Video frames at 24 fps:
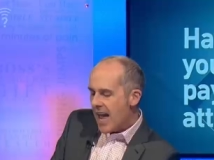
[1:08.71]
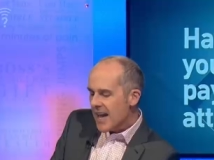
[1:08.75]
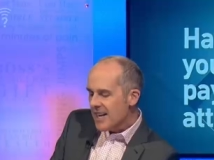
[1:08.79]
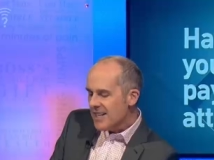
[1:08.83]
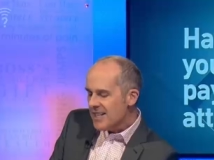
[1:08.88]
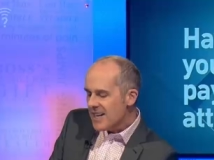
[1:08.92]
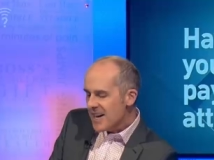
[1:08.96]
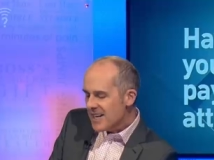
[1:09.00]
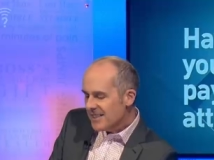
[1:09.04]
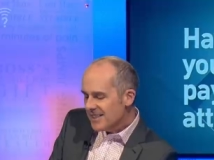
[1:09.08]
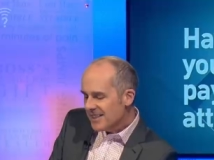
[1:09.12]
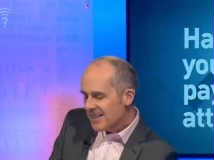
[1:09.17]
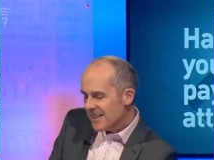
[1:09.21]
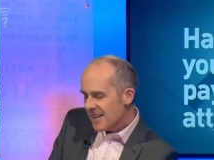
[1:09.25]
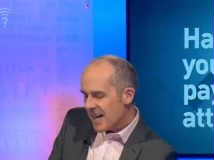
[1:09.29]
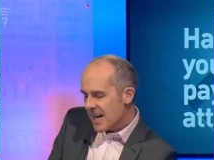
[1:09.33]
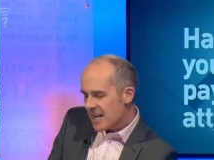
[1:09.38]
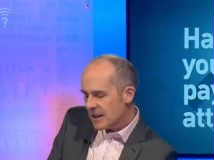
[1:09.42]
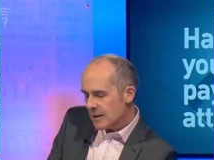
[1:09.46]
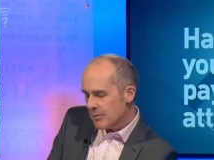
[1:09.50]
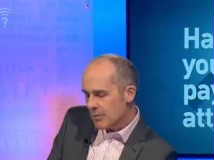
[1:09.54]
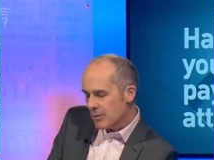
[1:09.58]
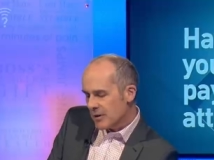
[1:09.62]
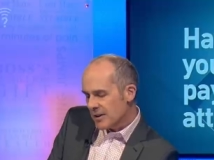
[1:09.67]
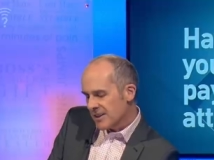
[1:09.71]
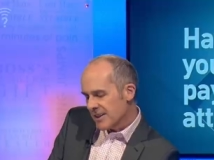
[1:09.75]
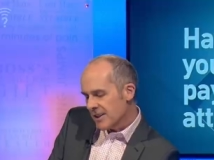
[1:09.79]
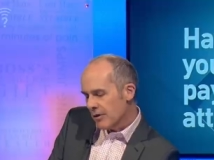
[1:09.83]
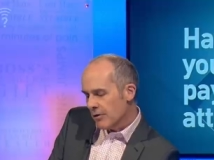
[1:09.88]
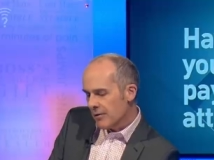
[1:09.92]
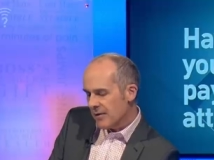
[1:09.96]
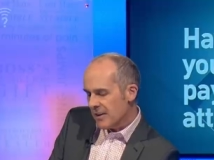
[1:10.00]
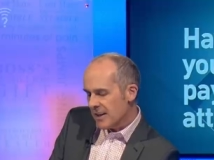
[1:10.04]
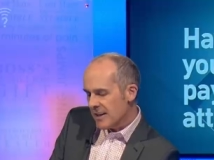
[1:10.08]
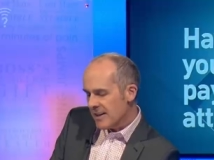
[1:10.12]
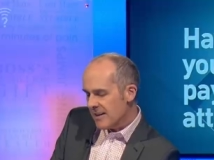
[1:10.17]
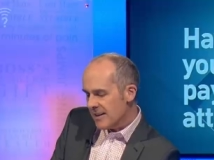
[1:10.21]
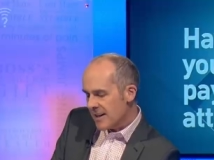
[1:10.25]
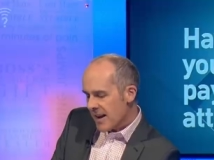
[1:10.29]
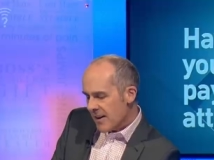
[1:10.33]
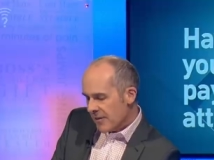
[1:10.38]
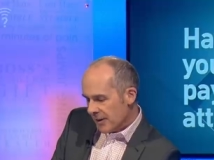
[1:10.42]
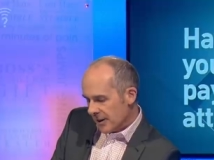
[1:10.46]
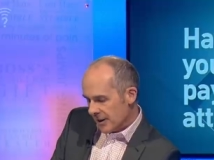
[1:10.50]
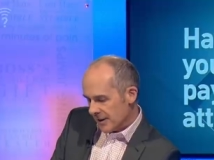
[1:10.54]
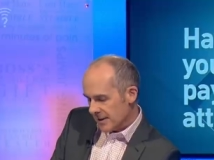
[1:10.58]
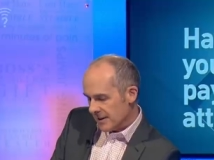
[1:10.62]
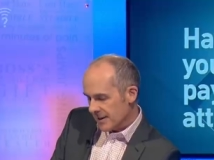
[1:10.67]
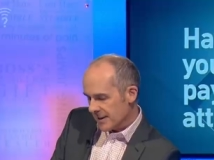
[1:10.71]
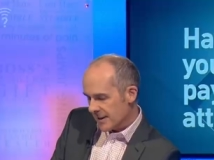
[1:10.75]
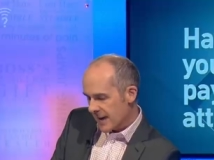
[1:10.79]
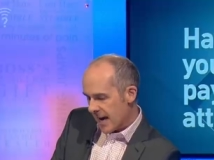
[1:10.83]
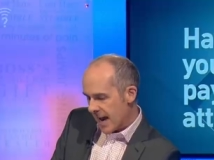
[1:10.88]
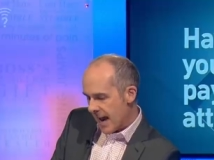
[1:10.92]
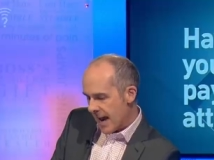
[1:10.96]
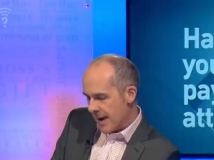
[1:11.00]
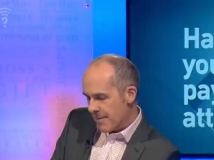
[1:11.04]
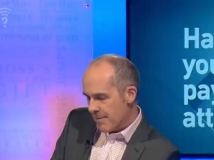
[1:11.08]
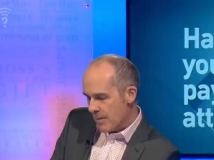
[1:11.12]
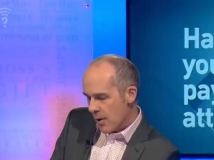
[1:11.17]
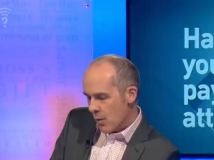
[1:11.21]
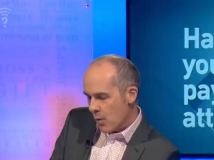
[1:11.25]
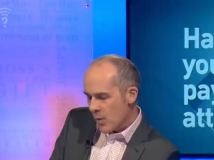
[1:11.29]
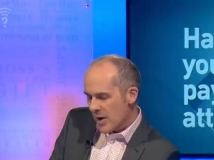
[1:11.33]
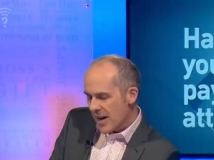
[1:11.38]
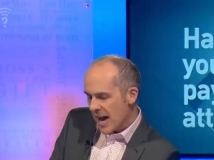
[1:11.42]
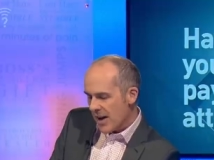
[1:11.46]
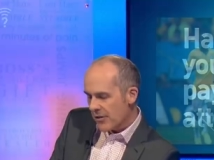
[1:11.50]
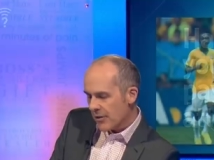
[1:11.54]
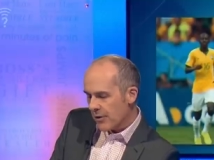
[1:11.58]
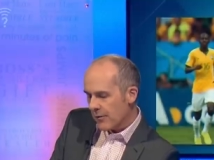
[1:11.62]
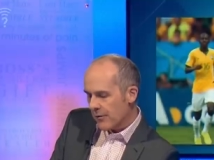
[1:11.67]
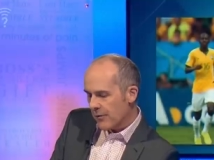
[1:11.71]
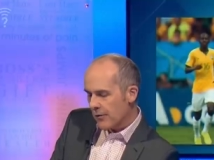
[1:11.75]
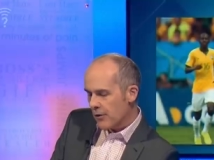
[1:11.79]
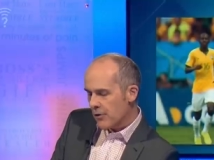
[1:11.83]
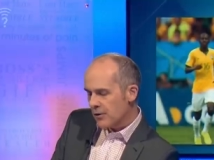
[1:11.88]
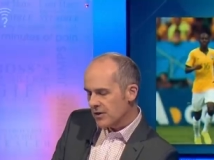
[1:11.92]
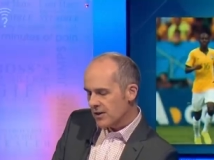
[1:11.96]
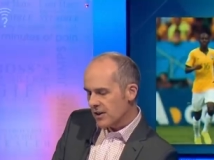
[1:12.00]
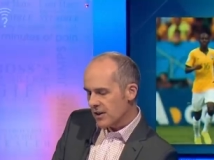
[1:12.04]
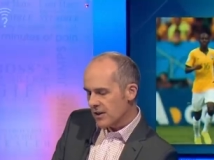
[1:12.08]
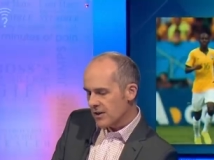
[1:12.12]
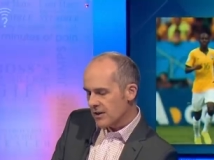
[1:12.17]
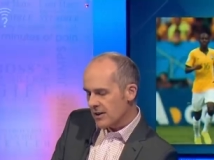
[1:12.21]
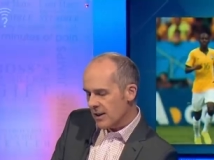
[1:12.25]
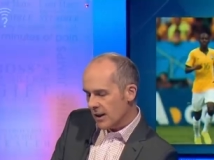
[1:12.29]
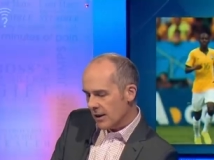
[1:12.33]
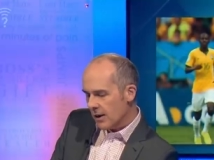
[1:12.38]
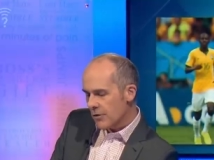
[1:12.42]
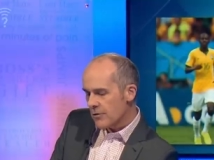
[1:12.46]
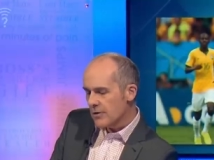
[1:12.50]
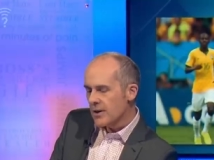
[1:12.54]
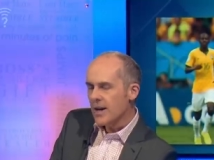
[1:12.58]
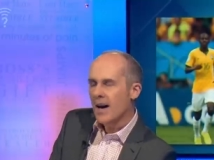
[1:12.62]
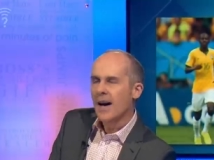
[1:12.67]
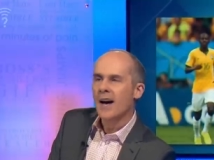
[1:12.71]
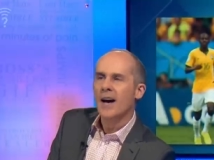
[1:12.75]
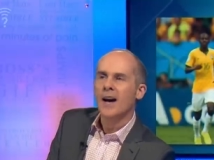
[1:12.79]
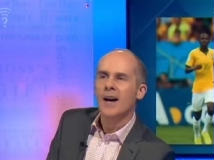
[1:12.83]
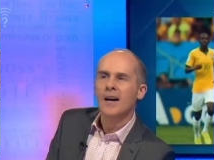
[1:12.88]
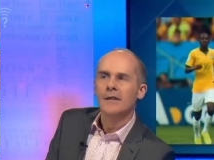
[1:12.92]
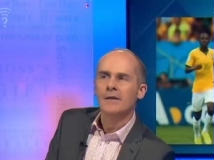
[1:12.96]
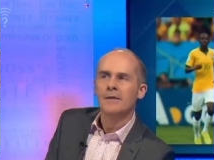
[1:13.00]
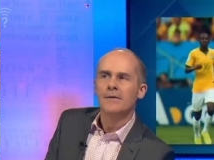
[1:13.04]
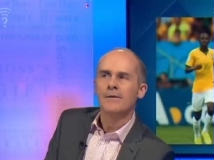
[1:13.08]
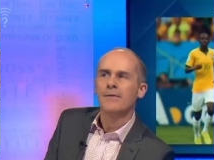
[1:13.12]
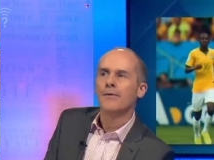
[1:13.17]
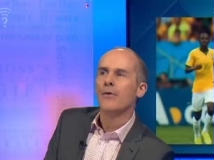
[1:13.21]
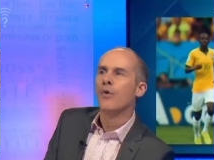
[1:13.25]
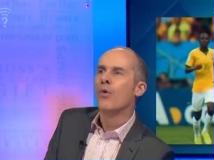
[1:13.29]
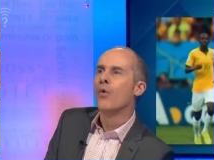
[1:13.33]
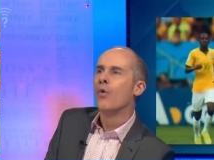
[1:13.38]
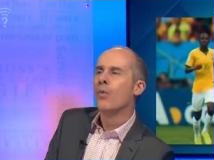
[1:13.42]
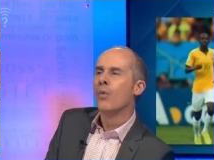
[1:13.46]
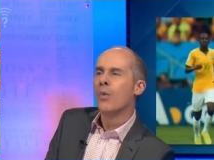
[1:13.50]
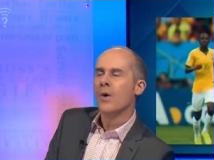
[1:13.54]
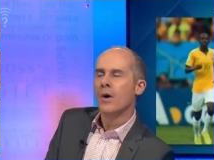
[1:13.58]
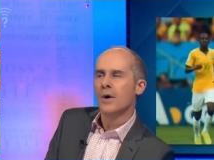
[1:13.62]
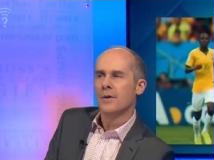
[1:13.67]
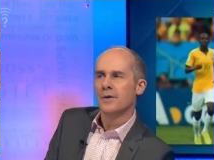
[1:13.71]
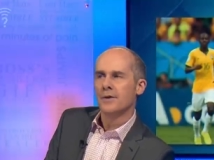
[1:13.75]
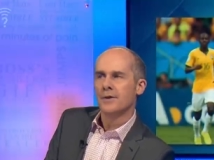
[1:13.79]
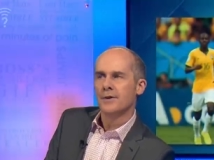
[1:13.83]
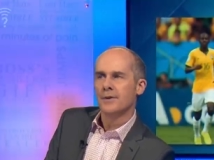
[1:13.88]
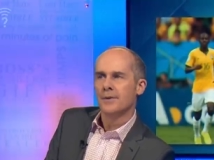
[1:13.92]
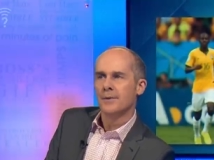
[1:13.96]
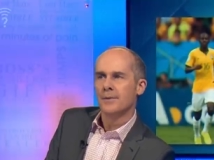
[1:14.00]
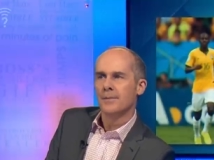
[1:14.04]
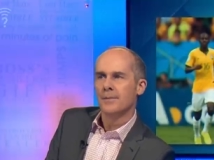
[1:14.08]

In yesterday's Brazil v Netherlands game, we had the first yellow card for what?